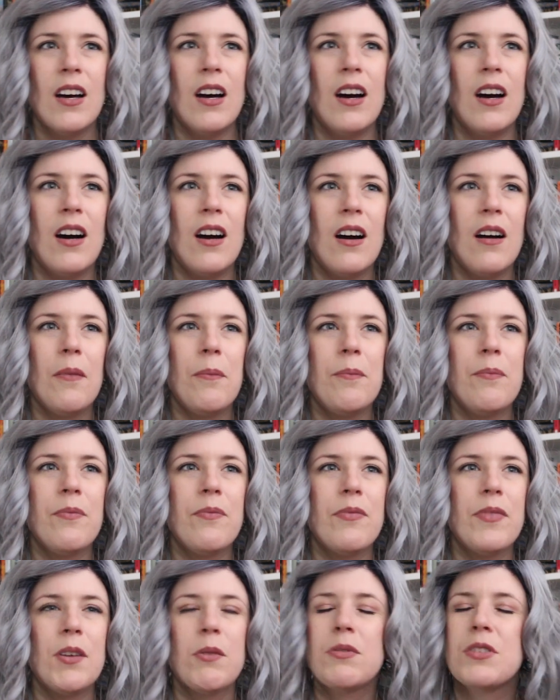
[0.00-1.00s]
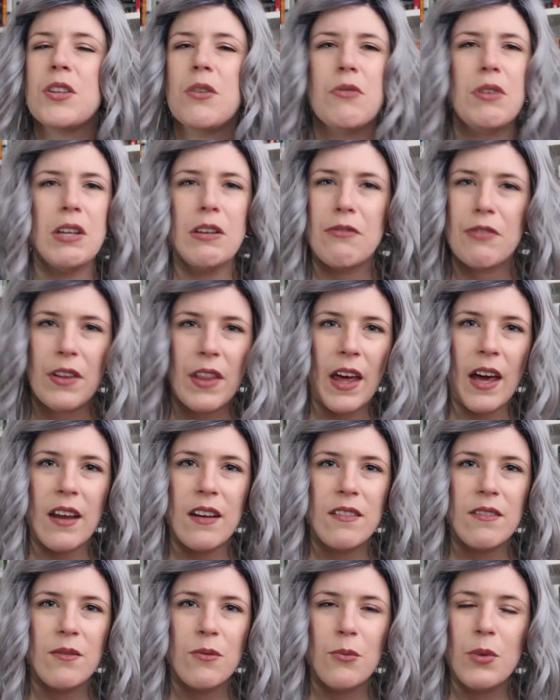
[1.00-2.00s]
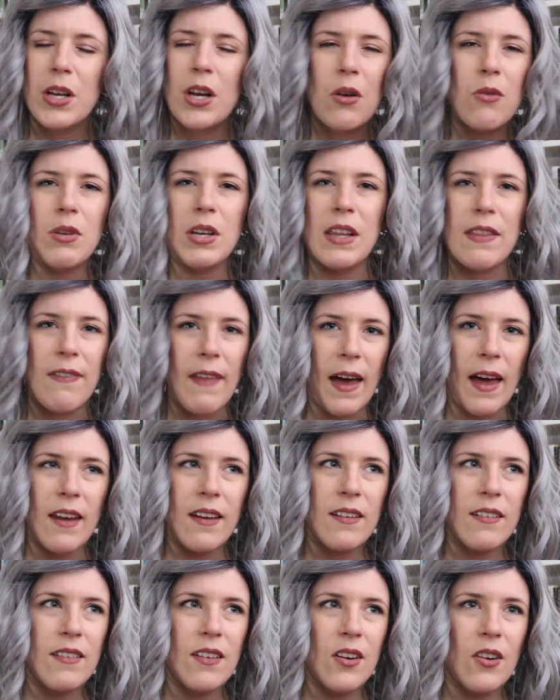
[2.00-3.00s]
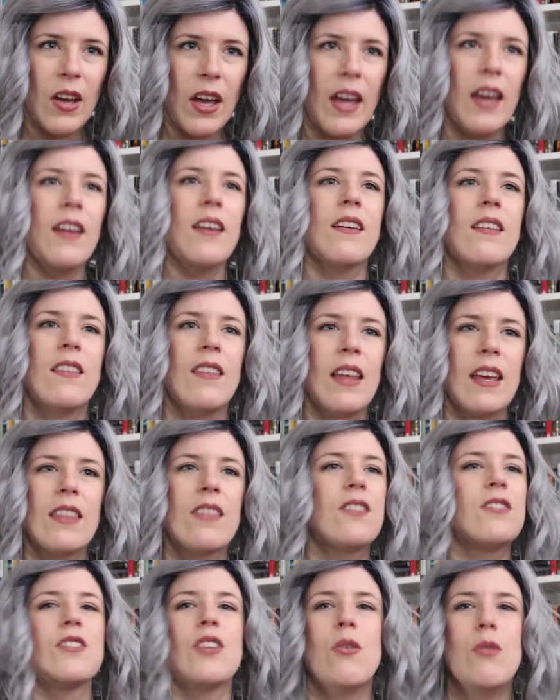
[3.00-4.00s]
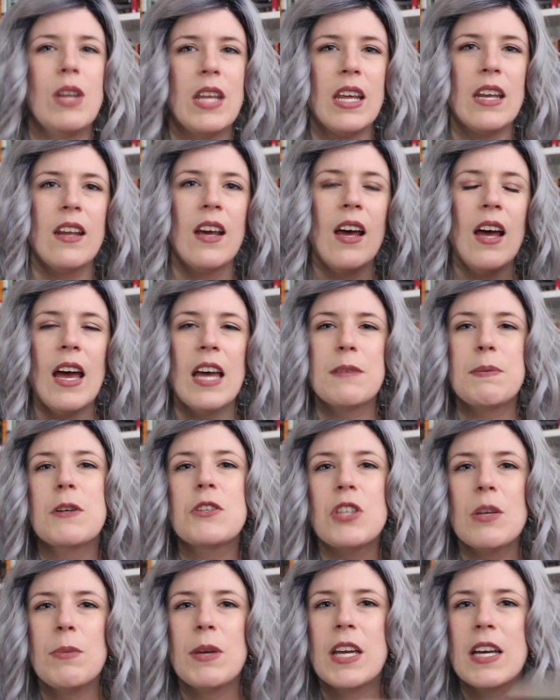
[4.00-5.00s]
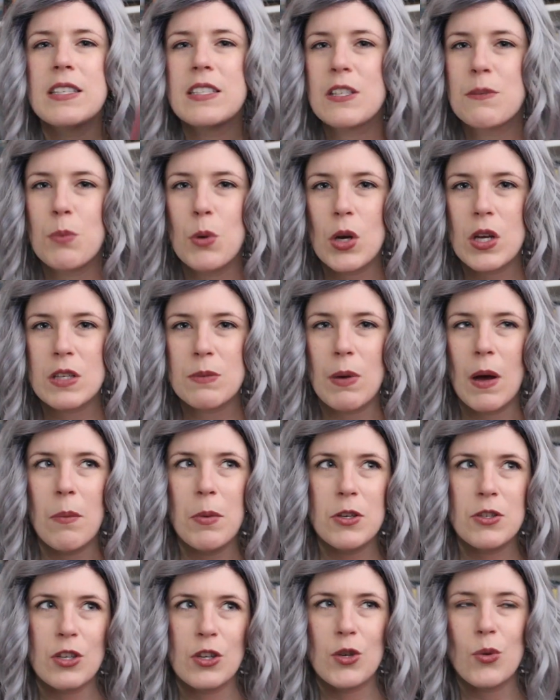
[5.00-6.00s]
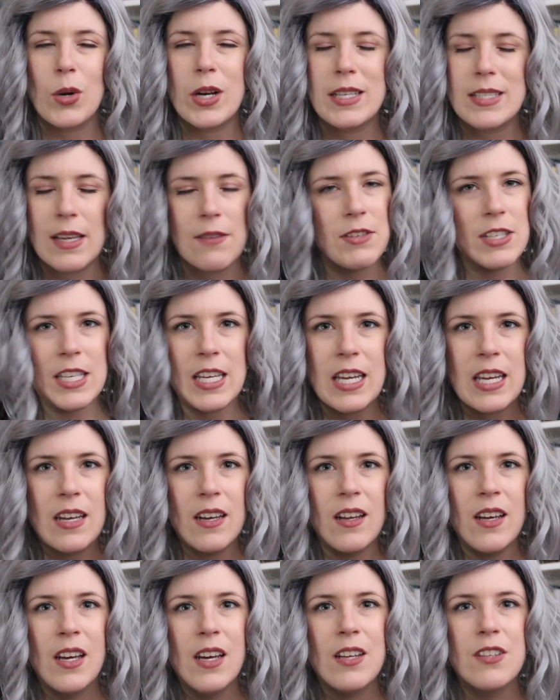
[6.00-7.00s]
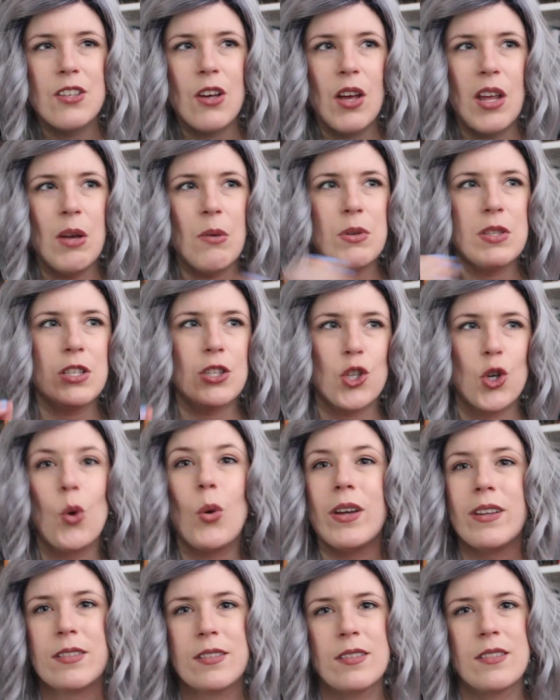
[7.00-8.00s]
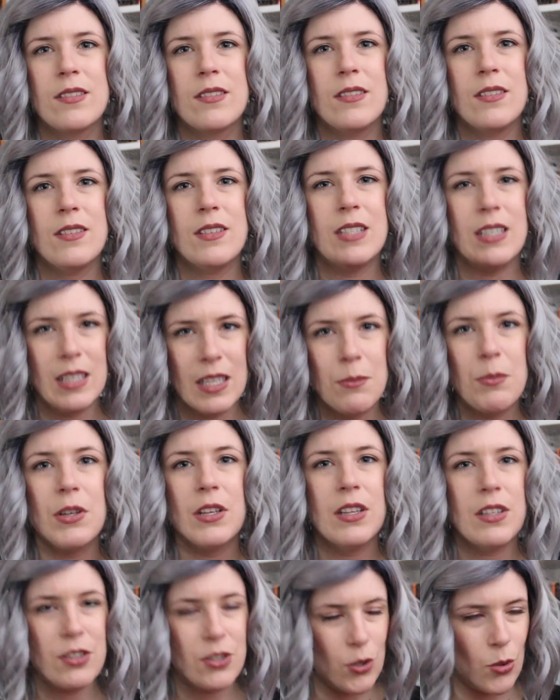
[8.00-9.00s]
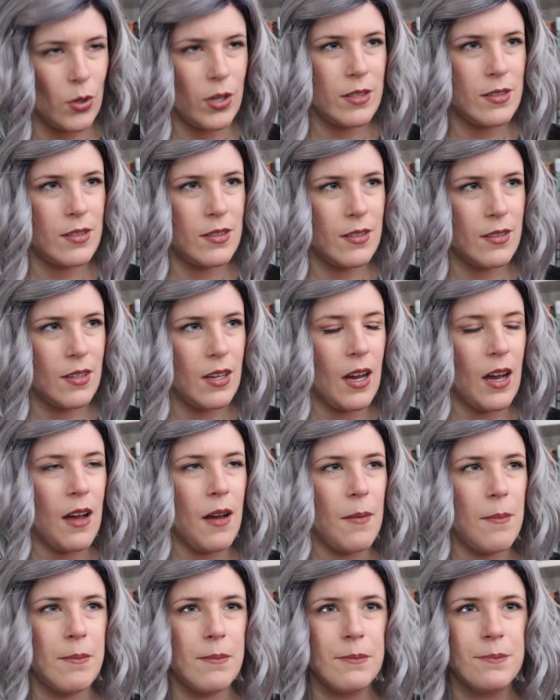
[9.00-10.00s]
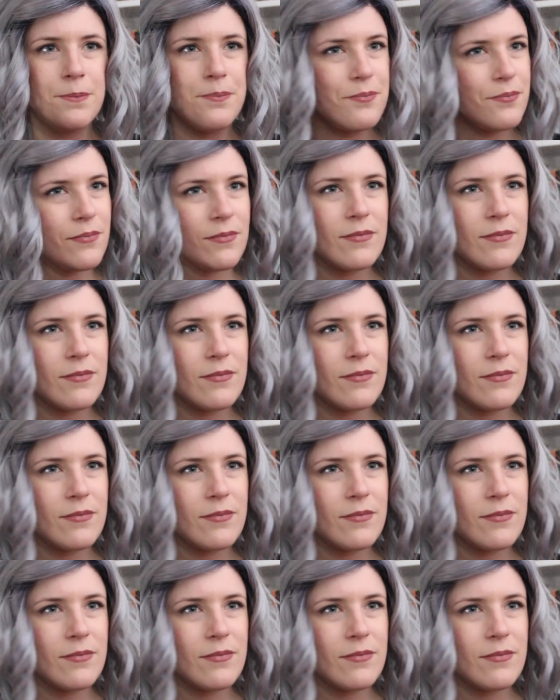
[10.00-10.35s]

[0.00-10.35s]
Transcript: um, there was no need for that. We don't need that, okay? Like, there's no need. Especially because this book is published in 2017, so it was a choice, deliberate choice. Um,